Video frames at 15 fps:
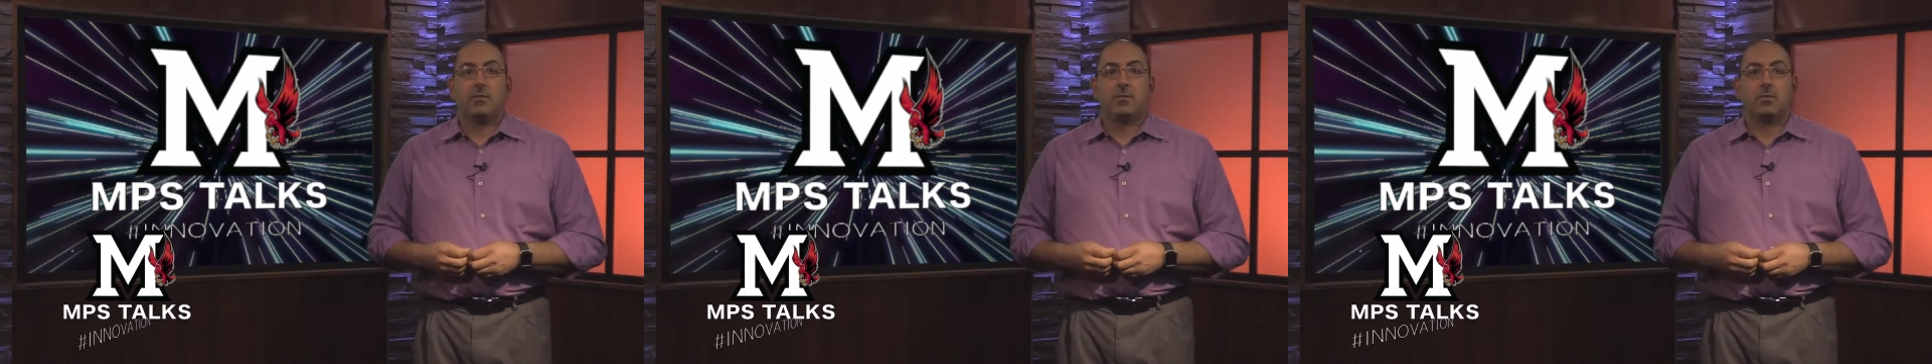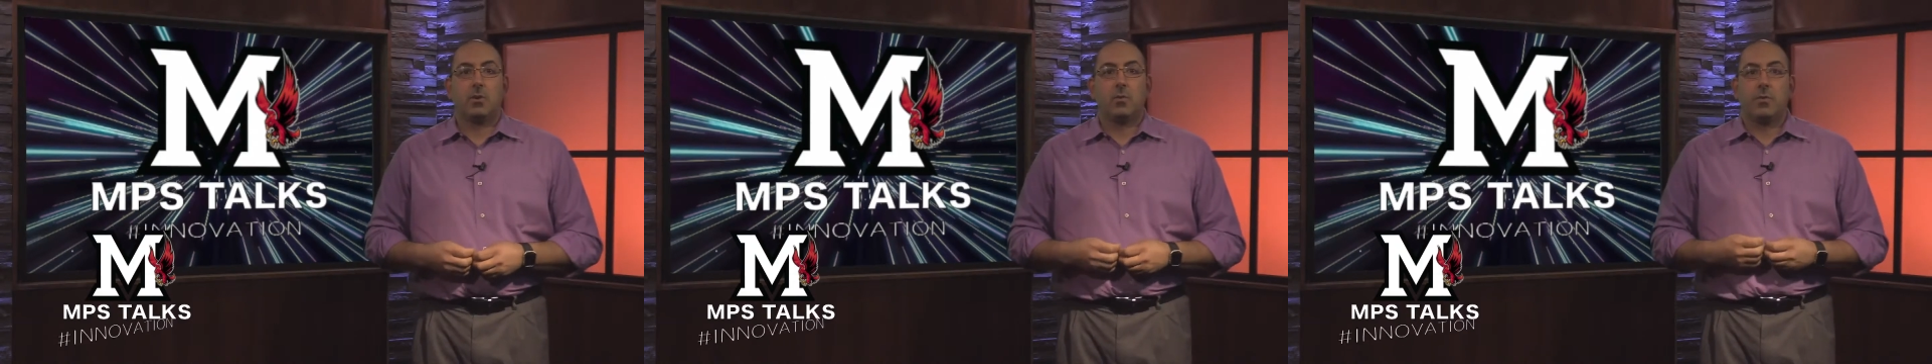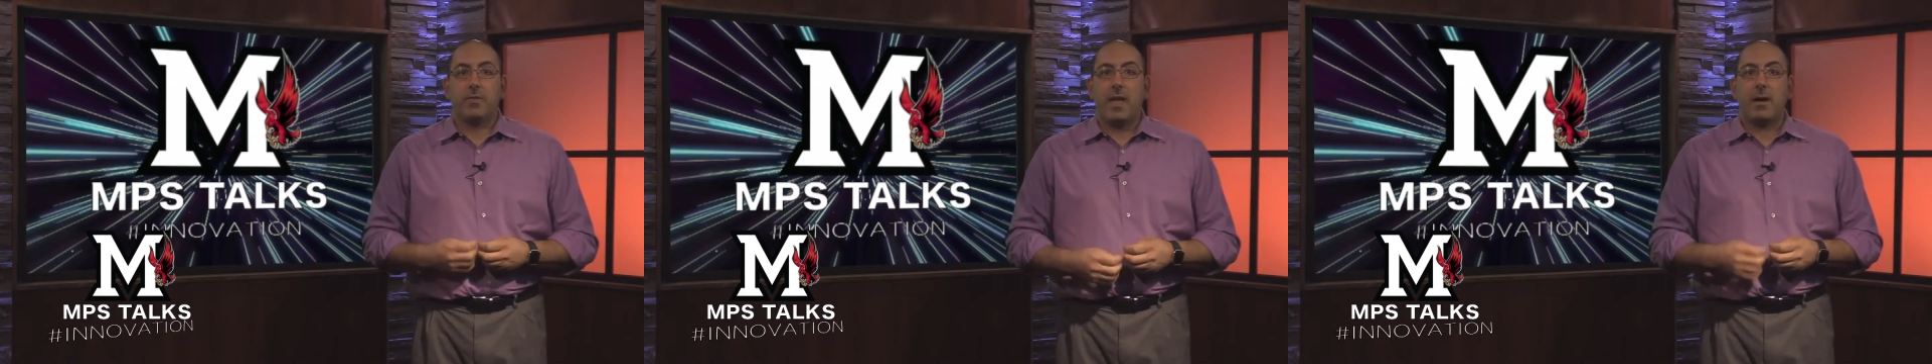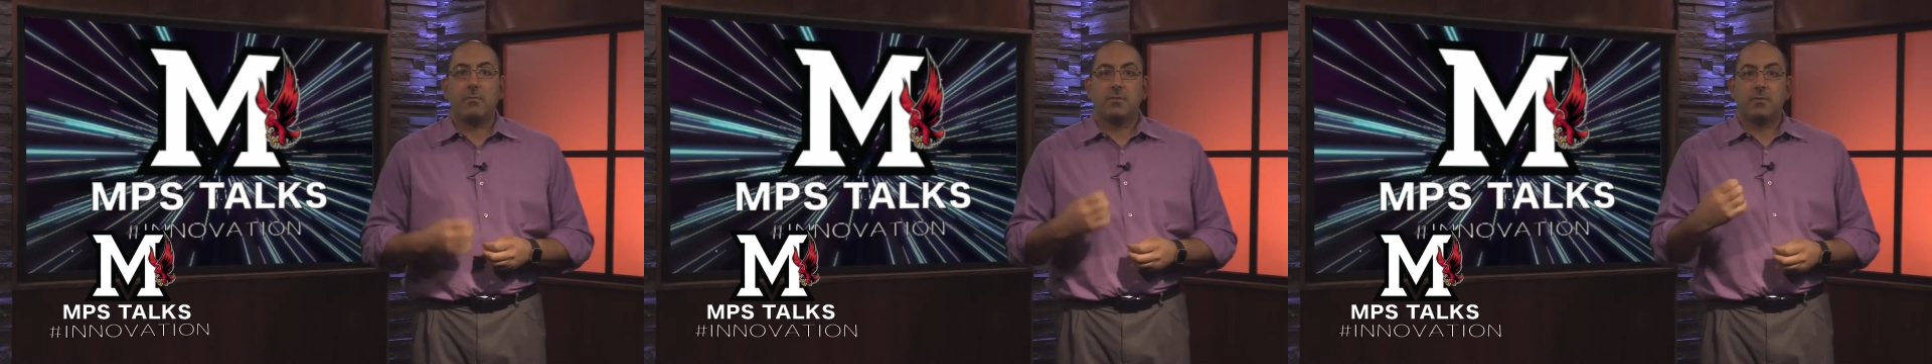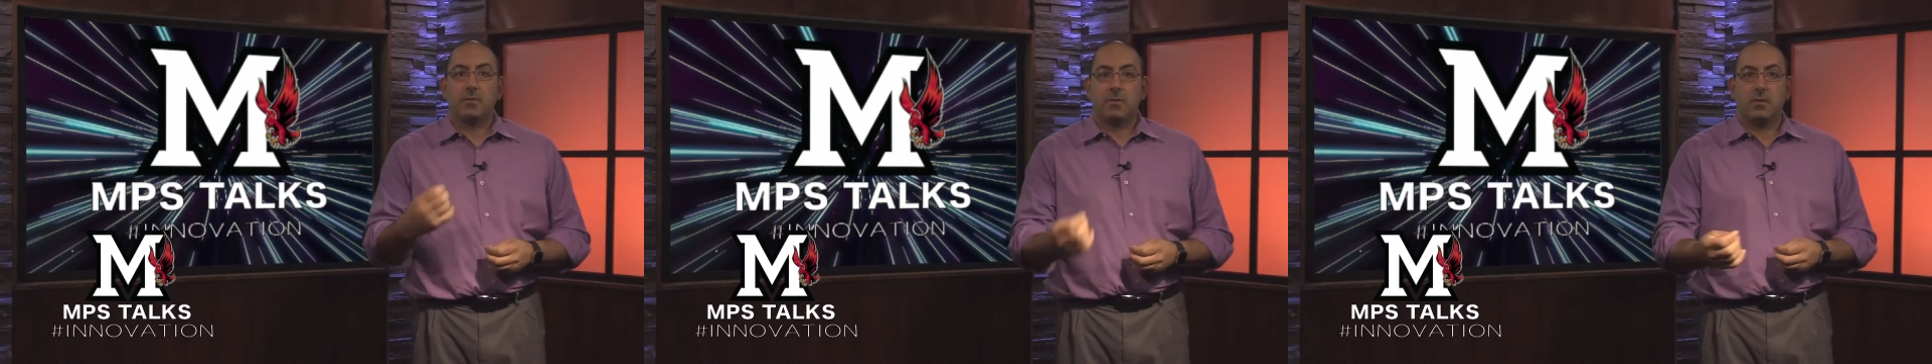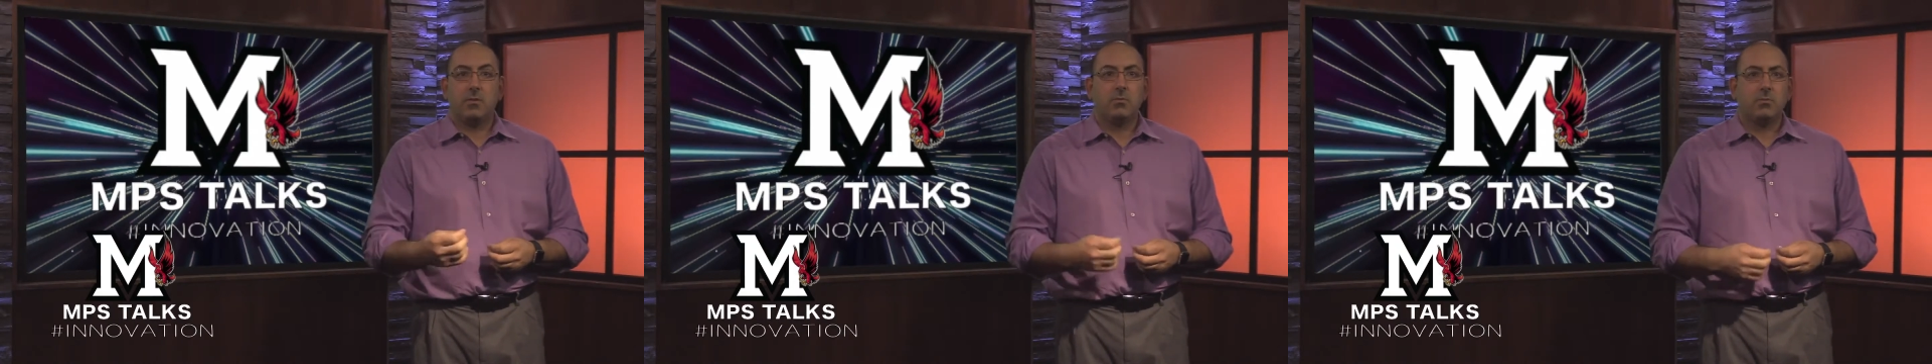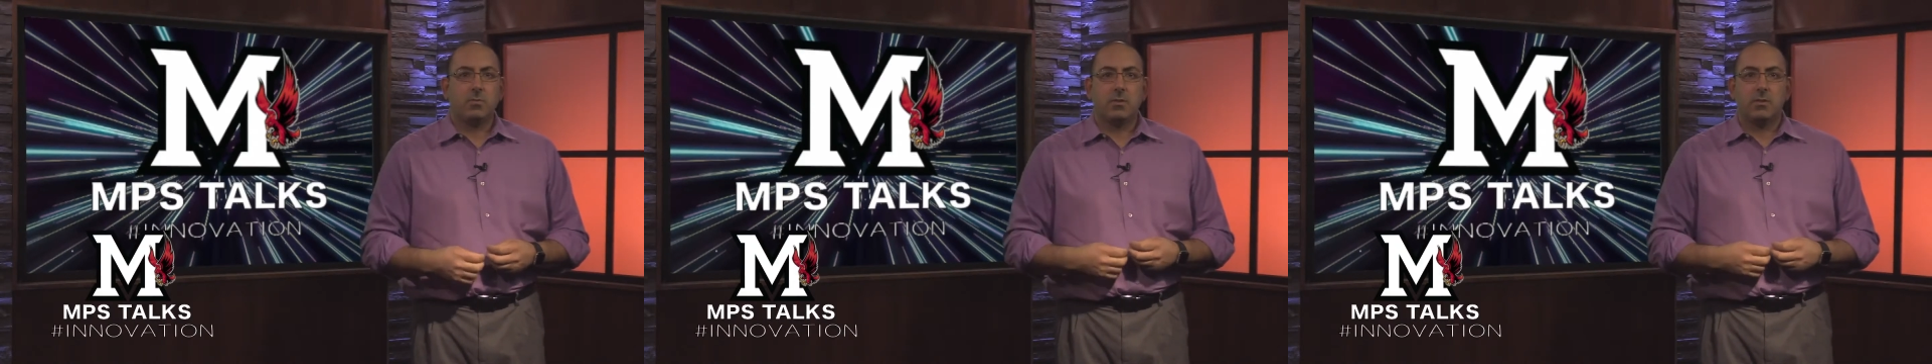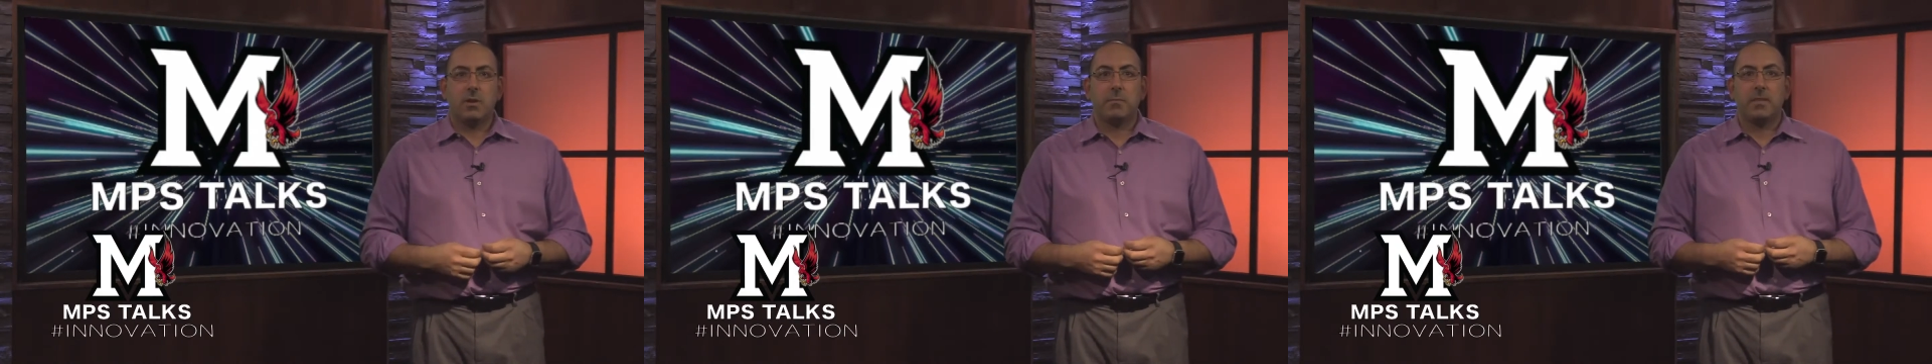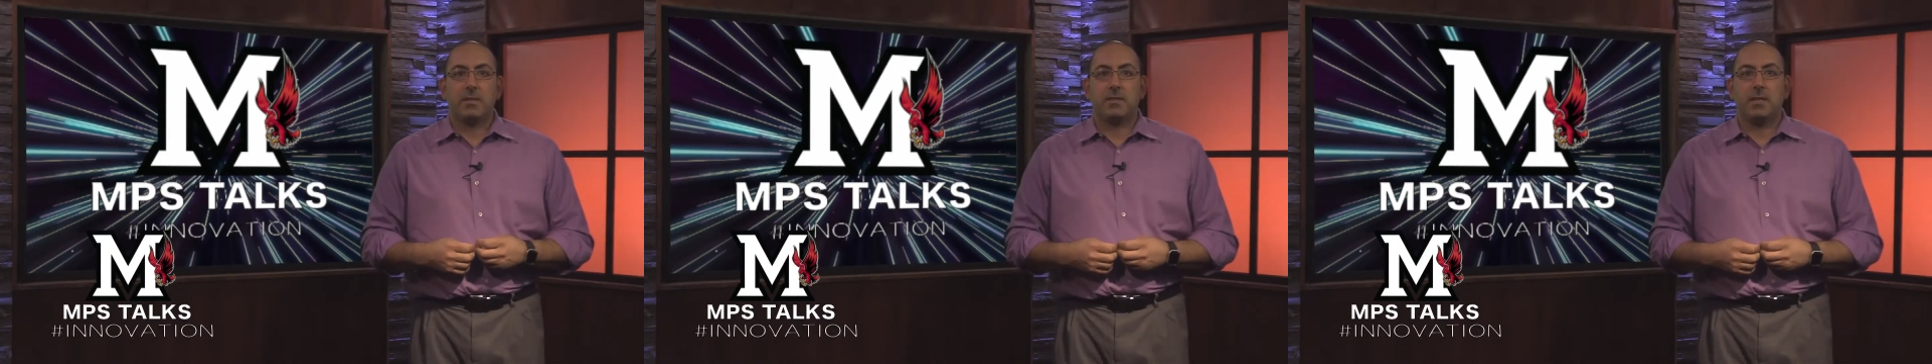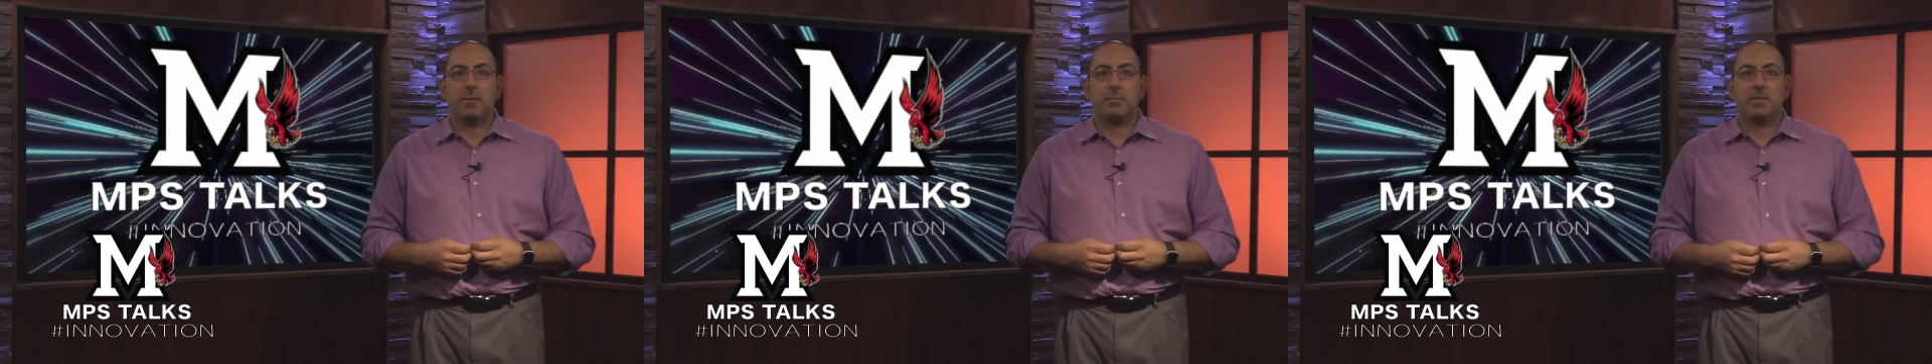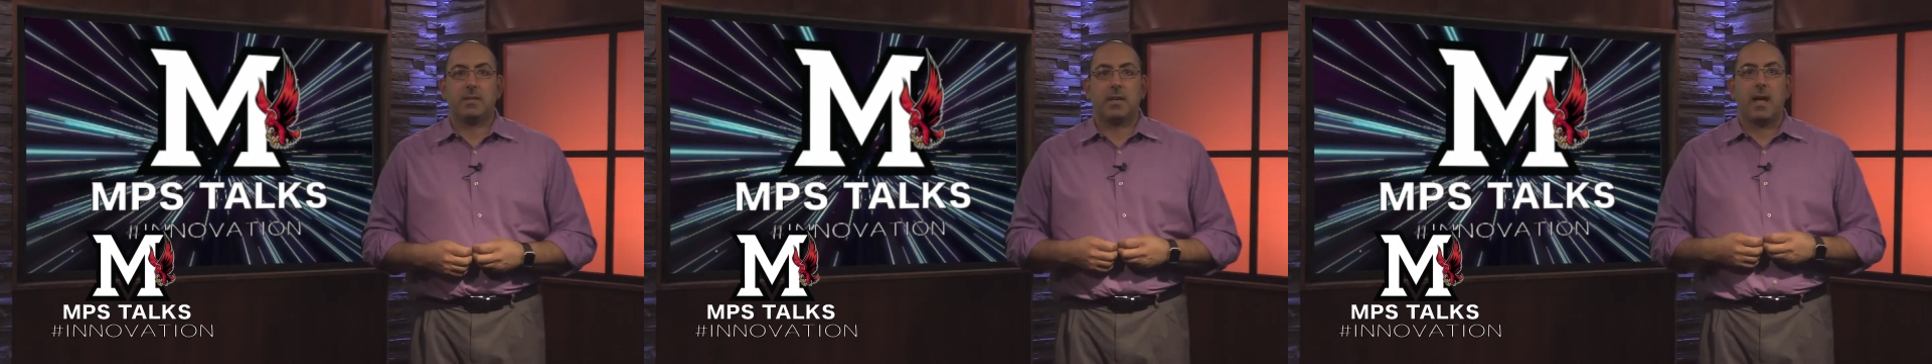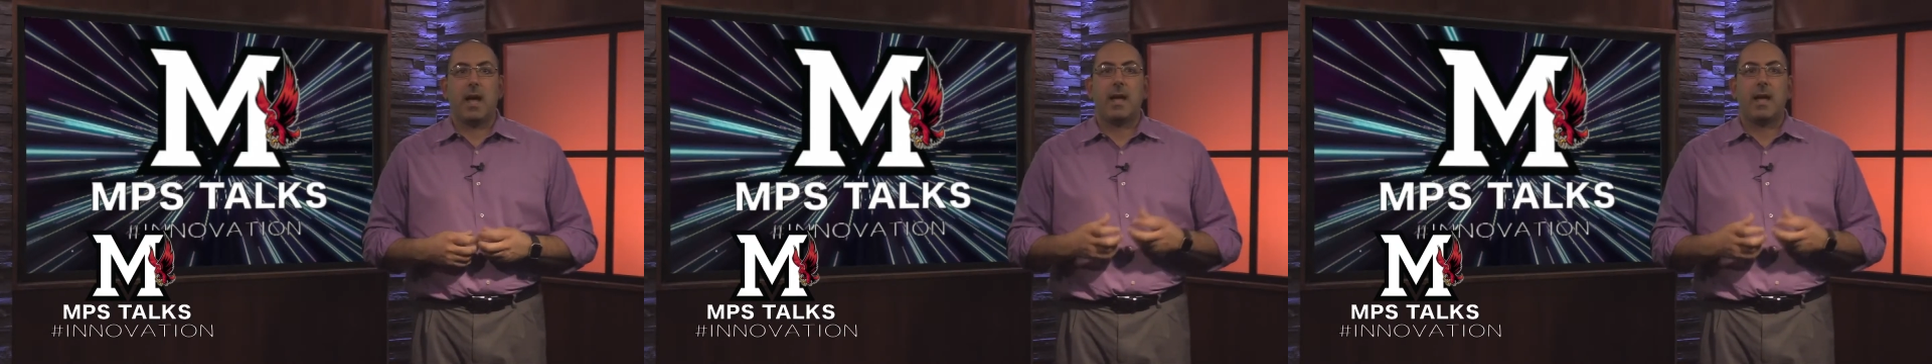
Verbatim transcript: So that was those were some of the tips that